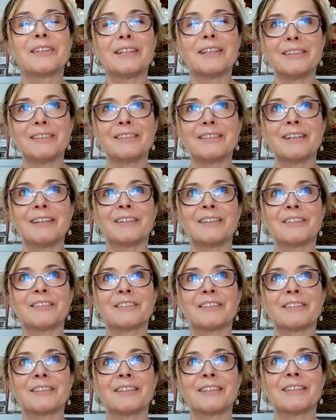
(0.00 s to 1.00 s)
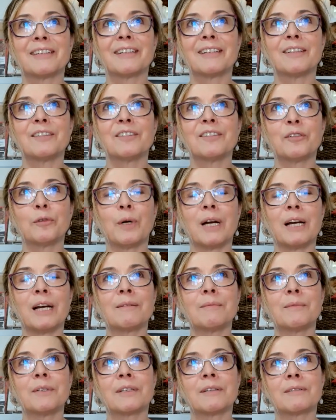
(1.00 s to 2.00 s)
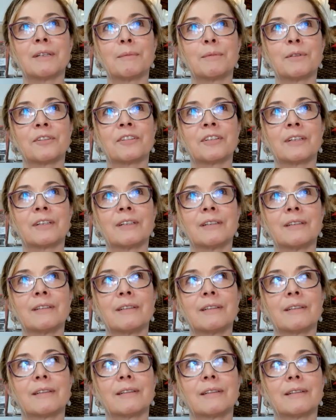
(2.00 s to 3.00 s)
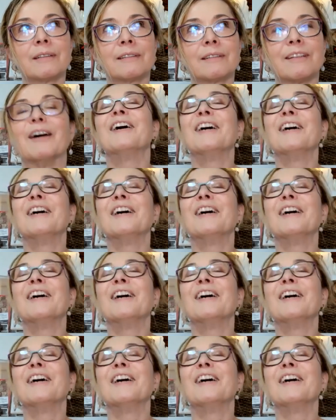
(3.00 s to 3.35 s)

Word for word: That's nice can I just whack him with a rubber chicken? No.